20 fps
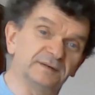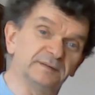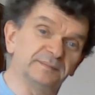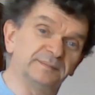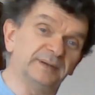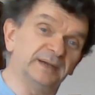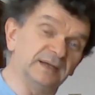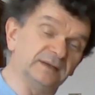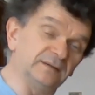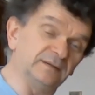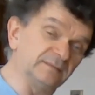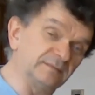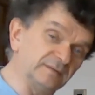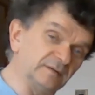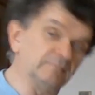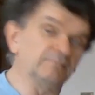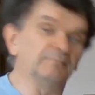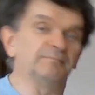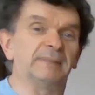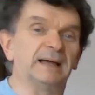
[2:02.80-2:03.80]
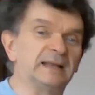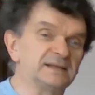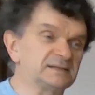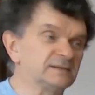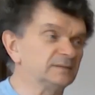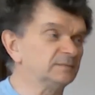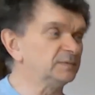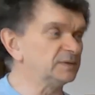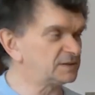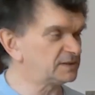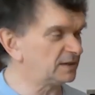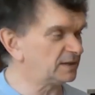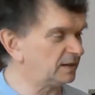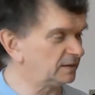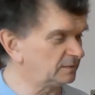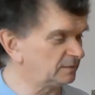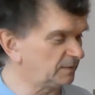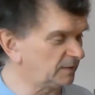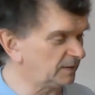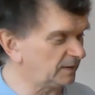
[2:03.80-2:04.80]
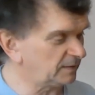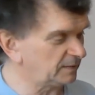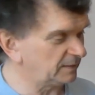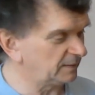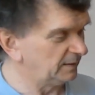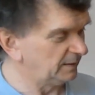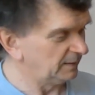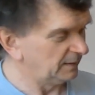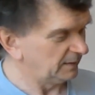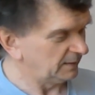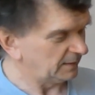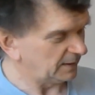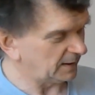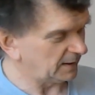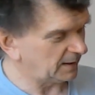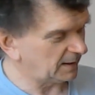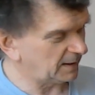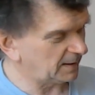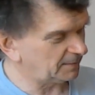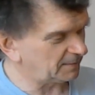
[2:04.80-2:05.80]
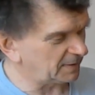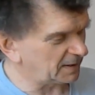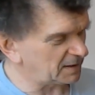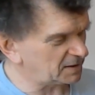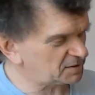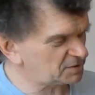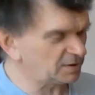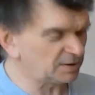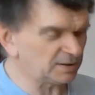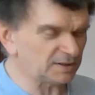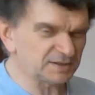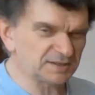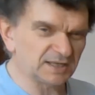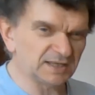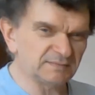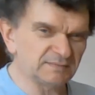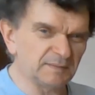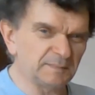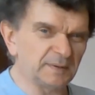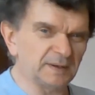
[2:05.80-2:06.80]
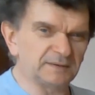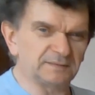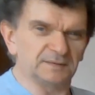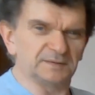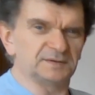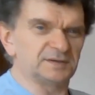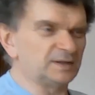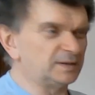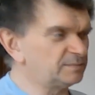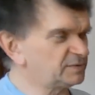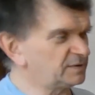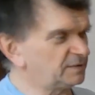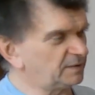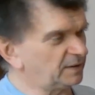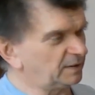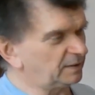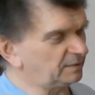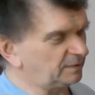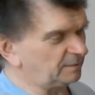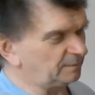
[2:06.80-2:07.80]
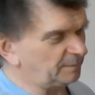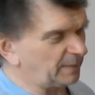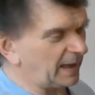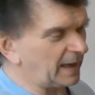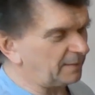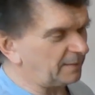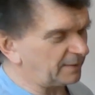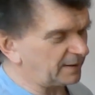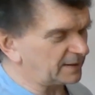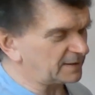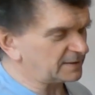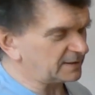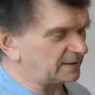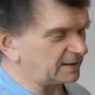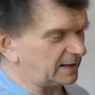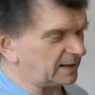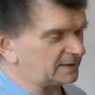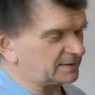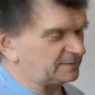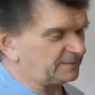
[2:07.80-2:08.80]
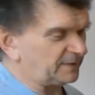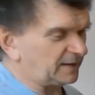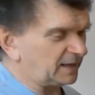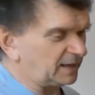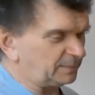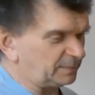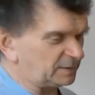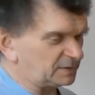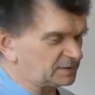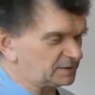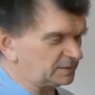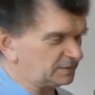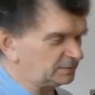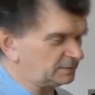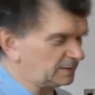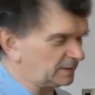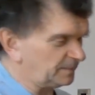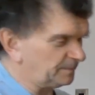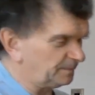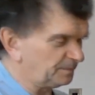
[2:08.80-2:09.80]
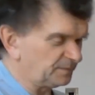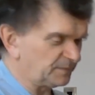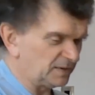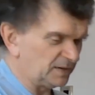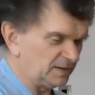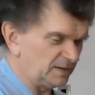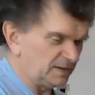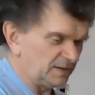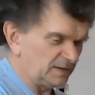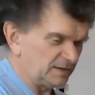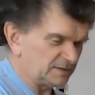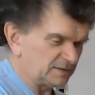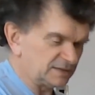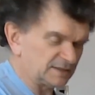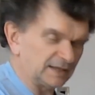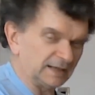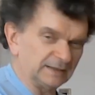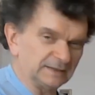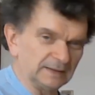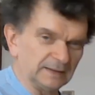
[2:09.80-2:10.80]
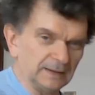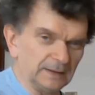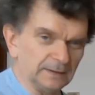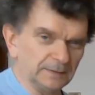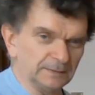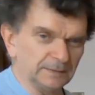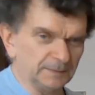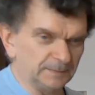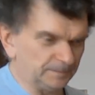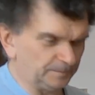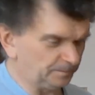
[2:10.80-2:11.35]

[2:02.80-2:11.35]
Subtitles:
of the pier, not balance it one side or the other. And it certainly seems to be better in terms of the bearings that it has available to take the load.